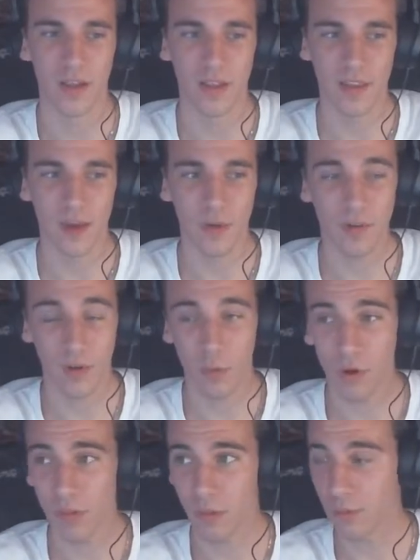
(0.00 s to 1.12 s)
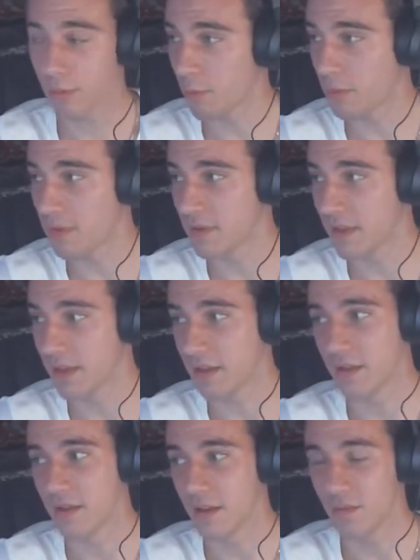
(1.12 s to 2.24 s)
That way, if I wanted to throw in like
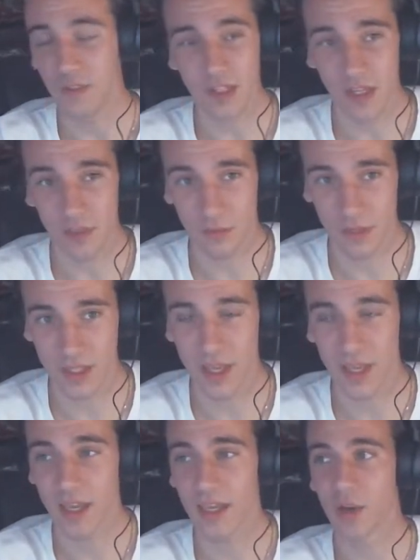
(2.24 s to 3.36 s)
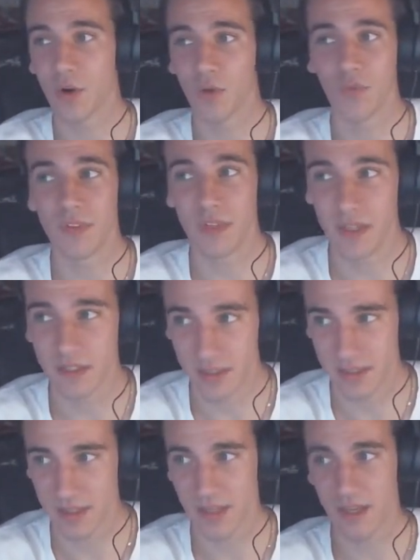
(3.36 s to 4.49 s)
a 5930K or
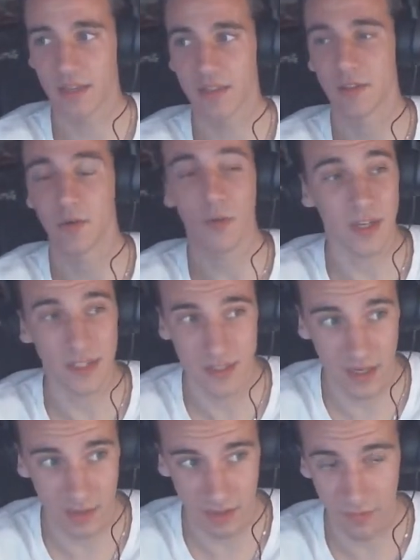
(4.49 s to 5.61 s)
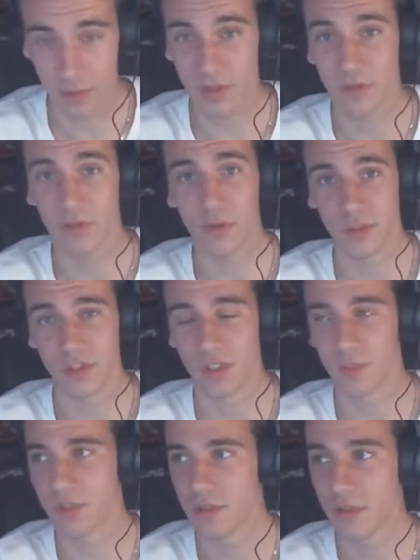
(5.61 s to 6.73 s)
5960X or any Skylake variant of those
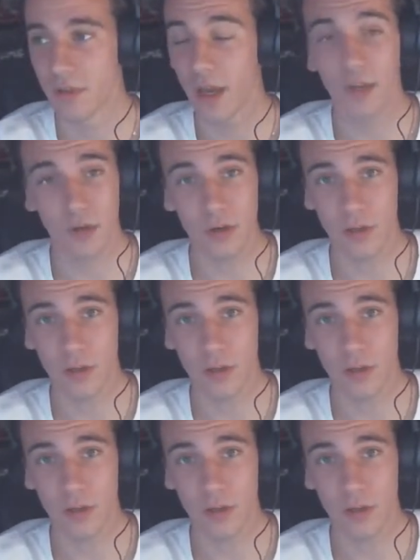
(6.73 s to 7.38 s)
chips, I could.